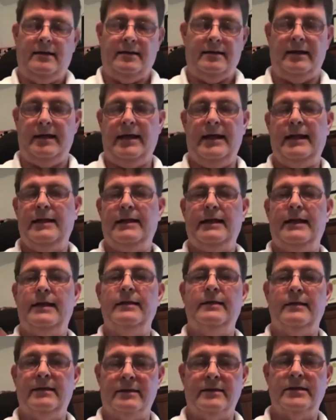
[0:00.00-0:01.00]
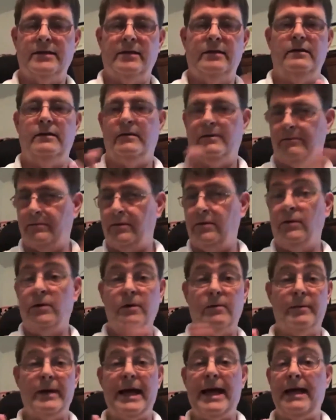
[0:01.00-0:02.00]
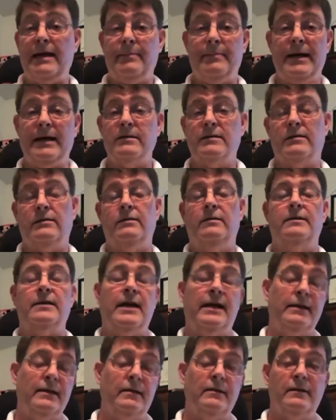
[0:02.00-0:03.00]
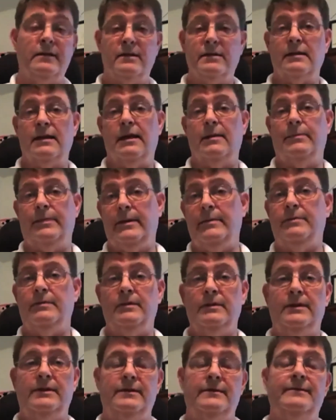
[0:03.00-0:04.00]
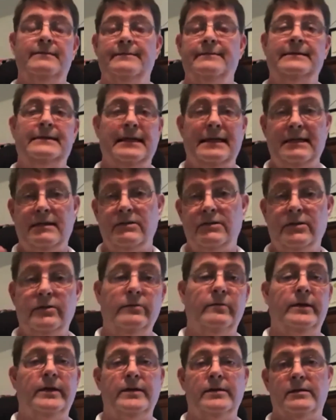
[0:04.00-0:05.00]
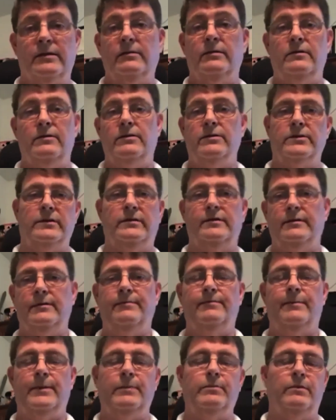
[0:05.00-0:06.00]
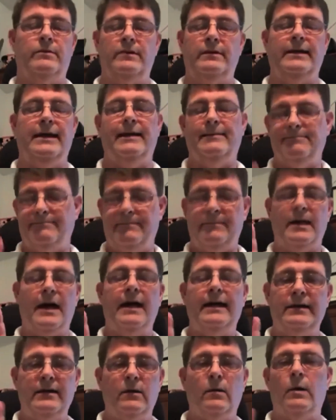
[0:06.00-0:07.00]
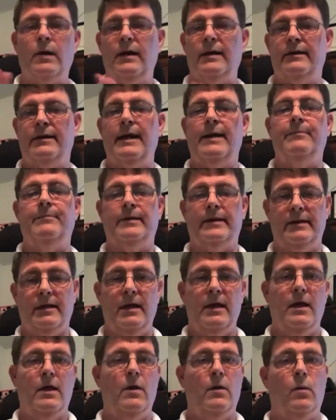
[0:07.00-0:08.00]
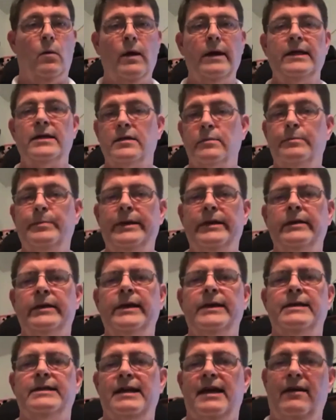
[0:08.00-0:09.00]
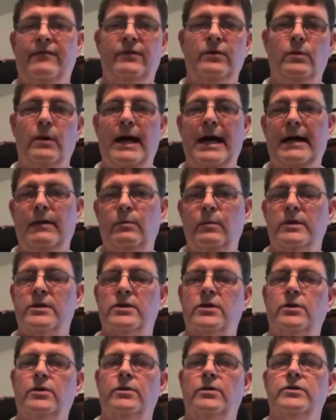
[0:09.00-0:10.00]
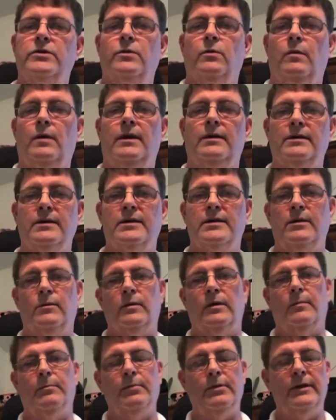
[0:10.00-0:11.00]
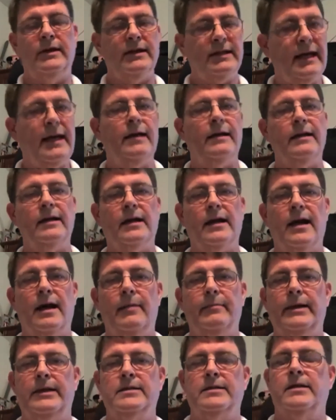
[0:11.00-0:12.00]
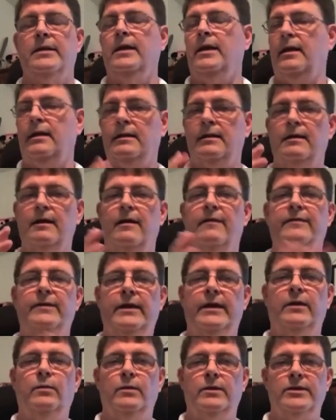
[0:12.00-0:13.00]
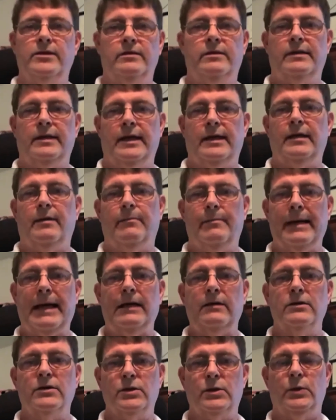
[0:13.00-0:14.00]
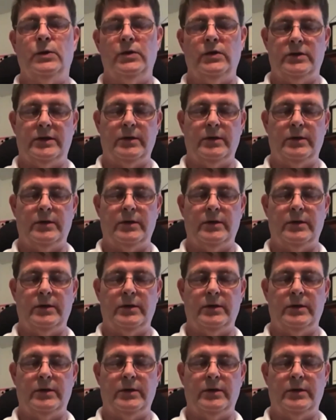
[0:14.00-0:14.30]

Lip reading: anything that good or bad about scooters, I know there's a lot of people that say there are too many scooters, and yeah, I know all of that. But what experience have you had with scooters at Walt Disney World? Put it down in the comments. Love to hear what you think about scooters